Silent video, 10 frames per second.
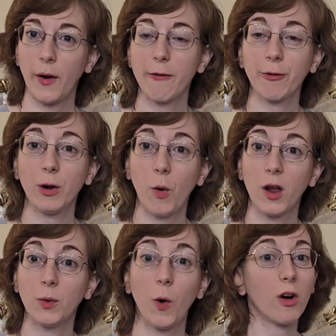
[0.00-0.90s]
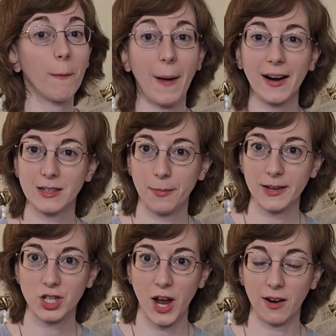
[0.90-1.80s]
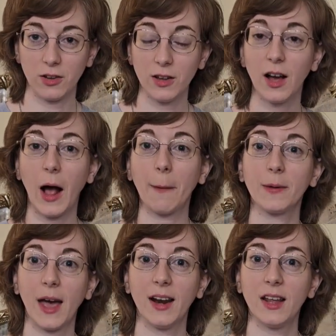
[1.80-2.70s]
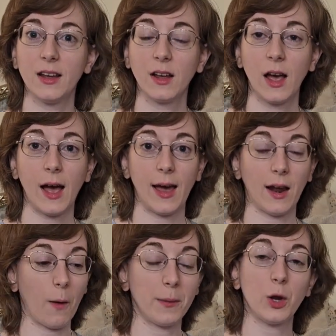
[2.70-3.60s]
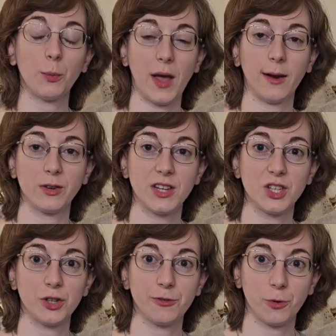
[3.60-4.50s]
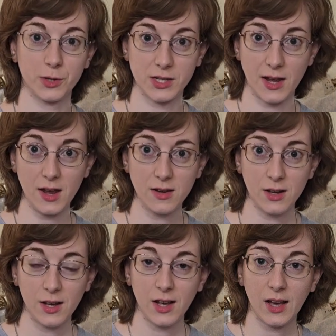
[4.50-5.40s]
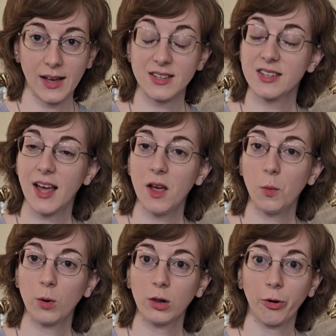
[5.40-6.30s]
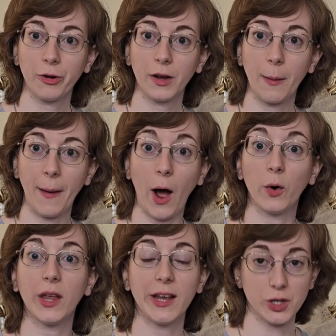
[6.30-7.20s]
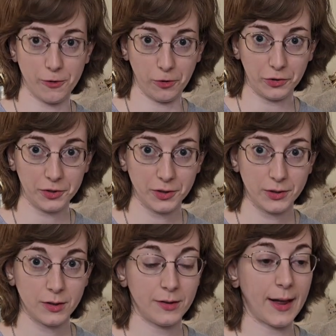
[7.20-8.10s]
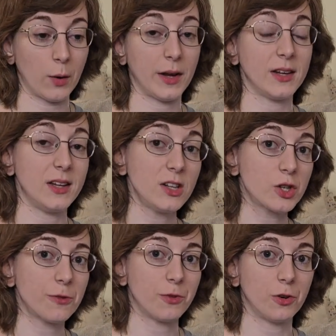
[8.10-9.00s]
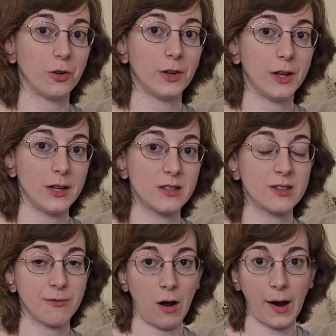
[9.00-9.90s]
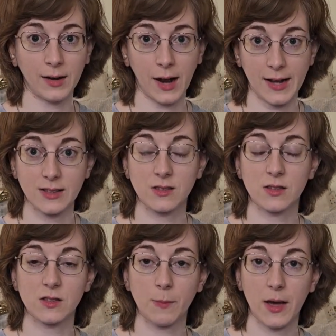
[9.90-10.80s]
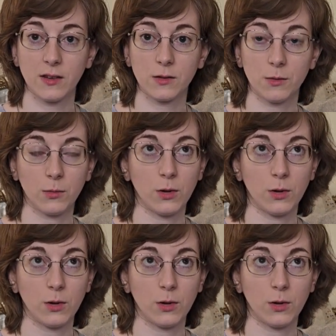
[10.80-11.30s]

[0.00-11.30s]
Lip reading: everyone, welcome back to my channel. I'm Katie and I'll be your piano teacher for today. And today we're learning about intervals. Now, an interval is defined as the space